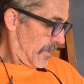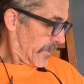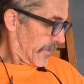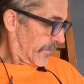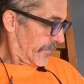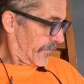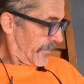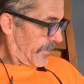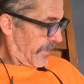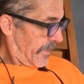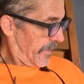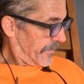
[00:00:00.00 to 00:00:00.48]

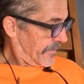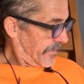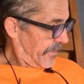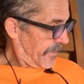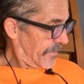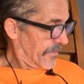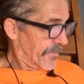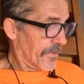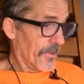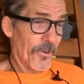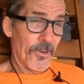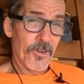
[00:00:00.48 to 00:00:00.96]
let's say
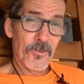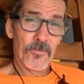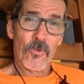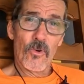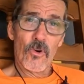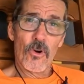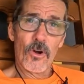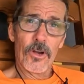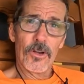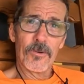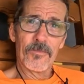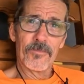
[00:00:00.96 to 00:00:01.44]
10:30 in the
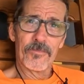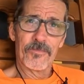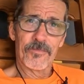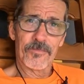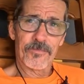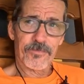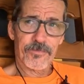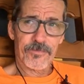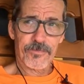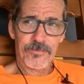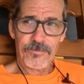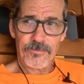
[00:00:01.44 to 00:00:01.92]
morning.
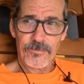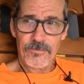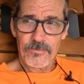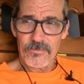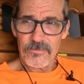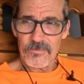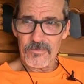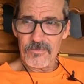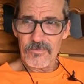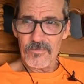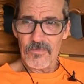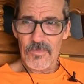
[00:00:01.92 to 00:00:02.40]

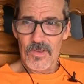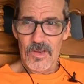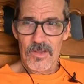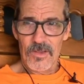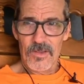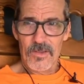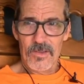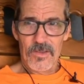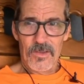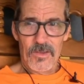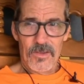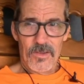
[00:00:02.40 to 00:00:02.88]

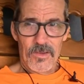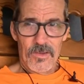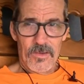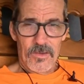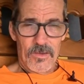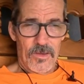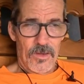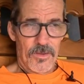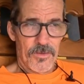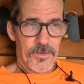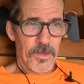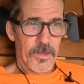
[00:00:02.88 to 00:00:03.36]

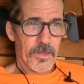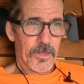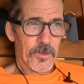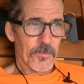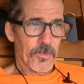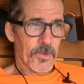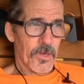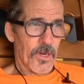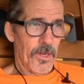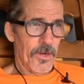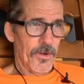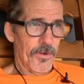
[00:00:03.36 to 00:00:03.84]
I think
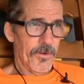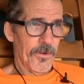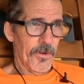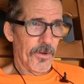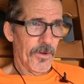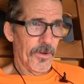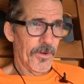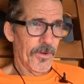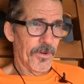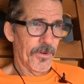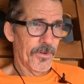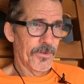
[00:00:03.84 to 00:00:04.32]
I'm kind of
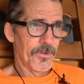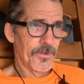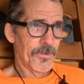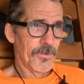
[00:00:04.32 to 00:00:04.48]
done.